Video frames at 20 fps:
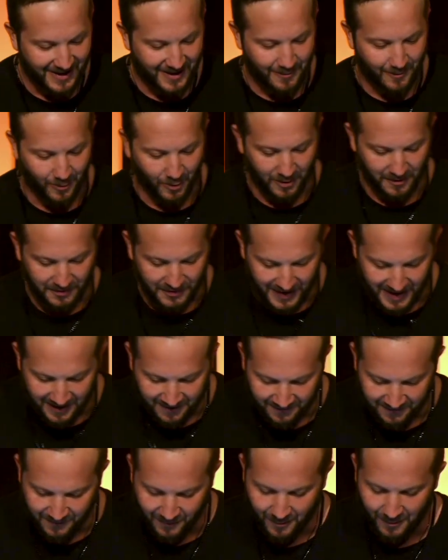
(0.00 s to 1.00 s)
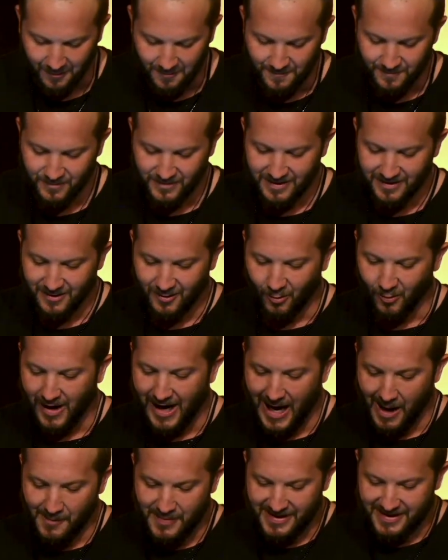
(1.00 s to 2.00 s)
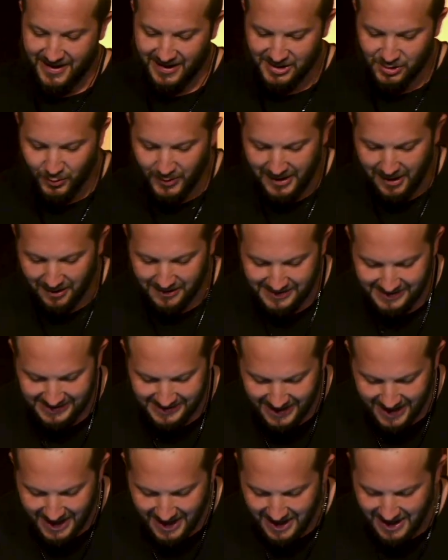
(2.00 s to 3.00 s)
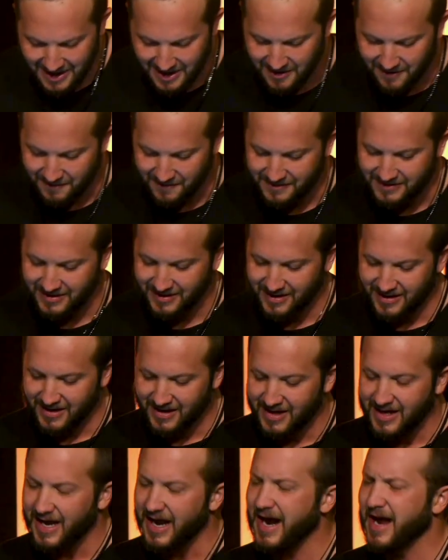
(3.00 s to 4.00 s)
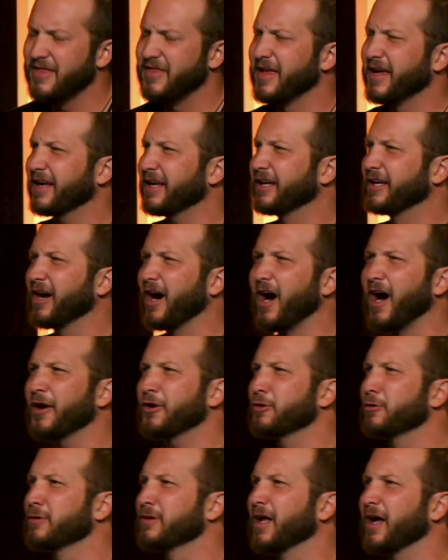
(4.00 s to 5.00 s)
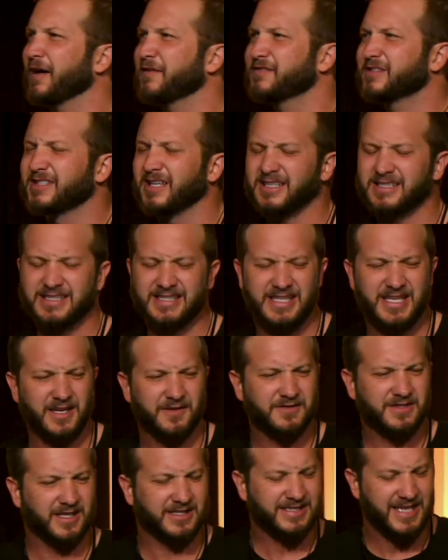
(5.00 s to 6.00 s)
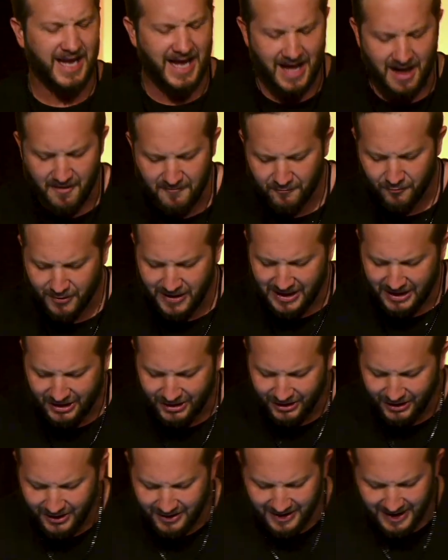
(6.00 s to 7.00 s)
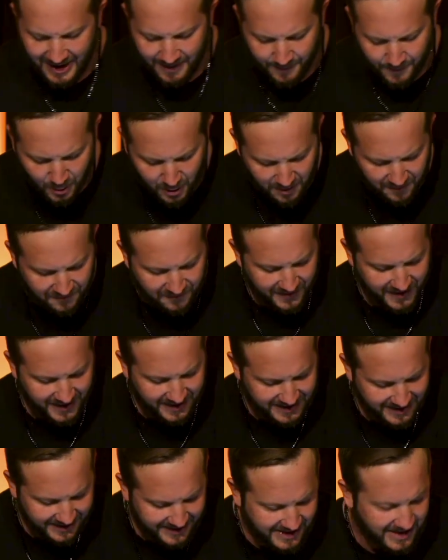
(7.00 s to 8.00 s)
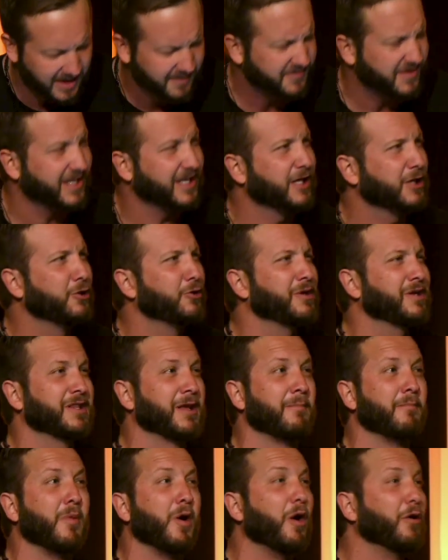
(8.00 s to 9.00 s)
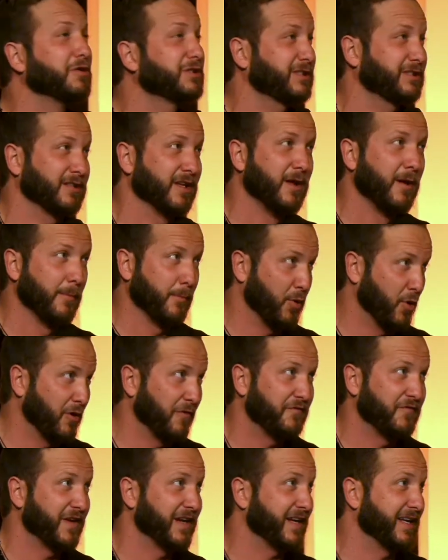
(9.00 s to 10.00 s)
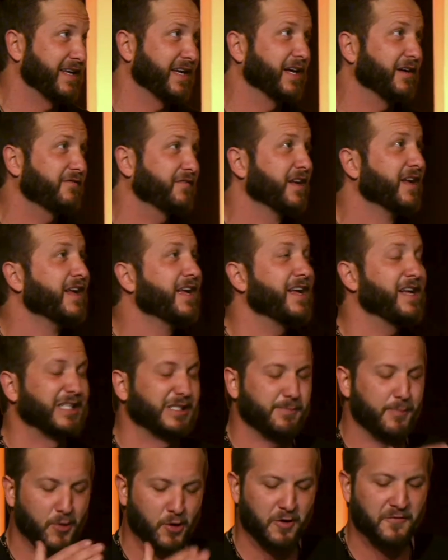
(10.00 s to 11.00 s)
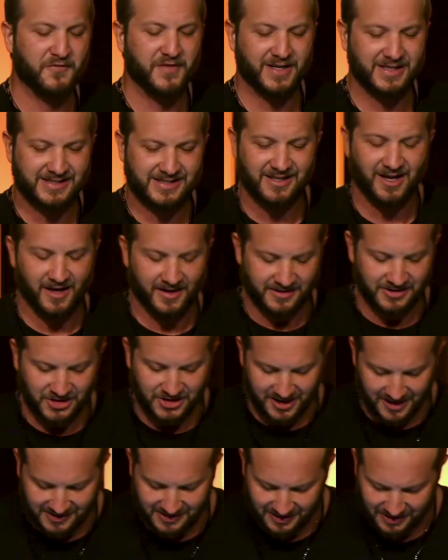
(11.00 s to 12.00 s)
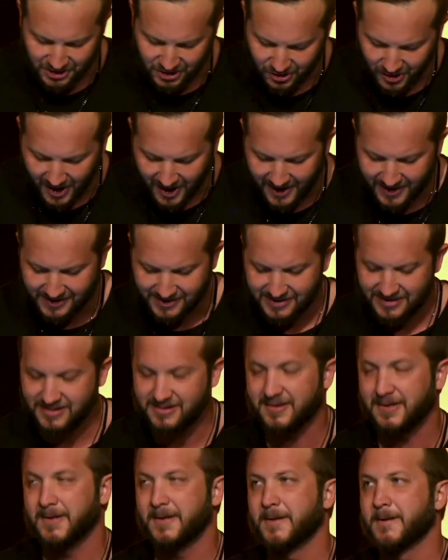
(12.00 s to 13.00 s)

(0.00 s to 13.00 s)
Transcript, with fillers: more thankful. Why? Because we are saved. And that God who loves us gives us every good and perfect gift, including the most perfect gift, his perfect son, Jesus Christ.